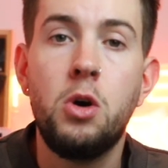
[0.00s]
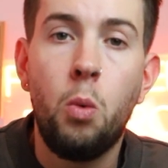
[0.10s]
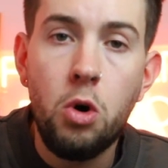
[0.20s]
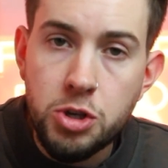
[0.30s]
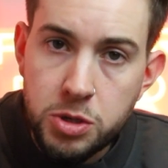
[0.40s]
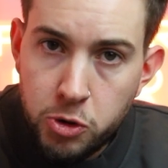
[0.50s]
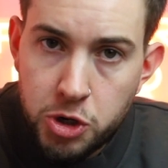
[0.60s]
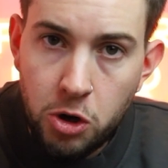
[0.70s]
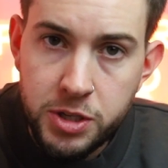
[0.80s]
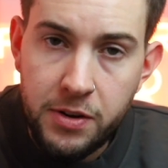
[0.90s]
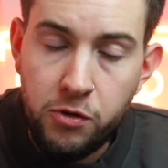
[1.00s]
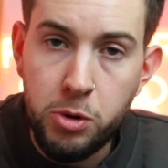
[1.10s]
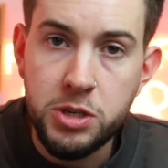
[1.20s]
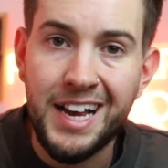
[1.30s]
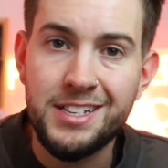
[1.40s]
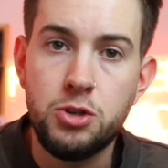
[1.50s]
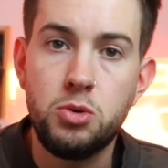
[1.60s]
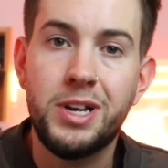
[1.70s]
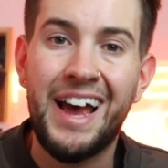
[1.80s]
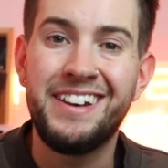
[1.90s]
watch as much content from us as
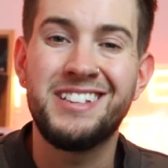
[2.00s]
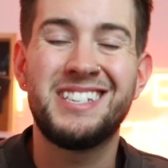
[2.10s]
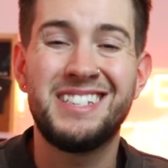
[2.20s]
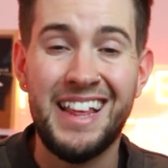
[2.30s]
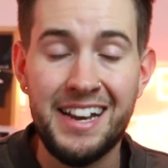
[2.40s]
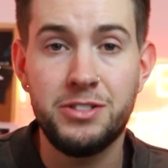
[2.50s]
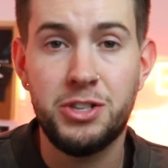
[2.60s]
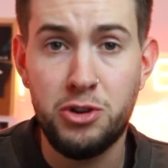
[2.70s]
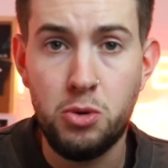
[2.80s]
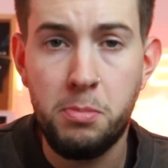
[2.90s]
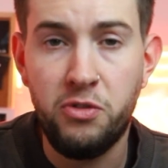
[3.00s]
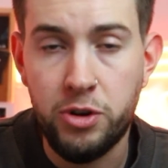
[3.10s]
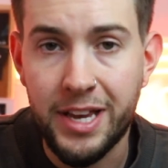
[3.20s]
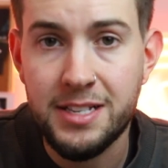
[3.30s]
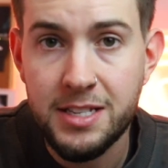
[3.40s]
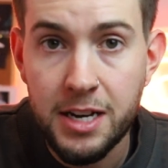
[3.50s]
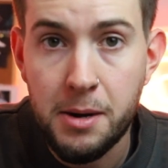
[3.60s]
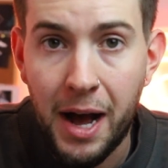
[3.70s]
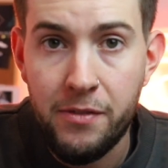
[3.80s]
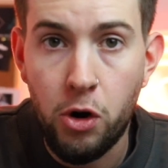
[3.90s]
you can stand to before you get sick
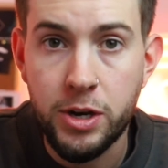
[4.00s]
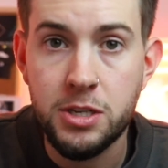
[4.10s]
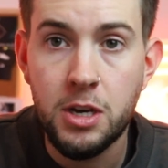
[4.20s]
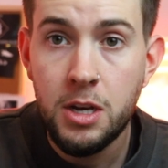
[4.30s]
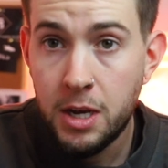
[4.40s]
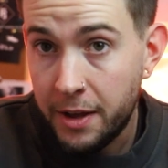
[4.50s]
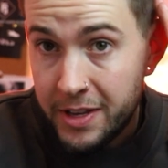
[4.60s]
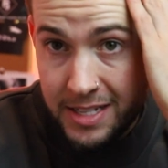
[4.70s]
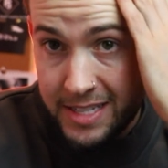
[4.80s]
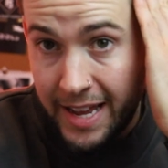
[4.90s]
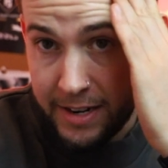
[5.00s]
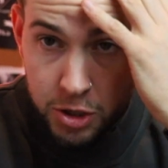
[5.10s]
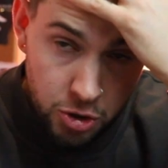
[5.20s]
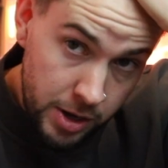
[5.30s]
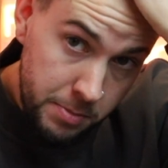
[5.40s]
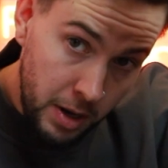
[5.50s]
of my voice and this dead trim.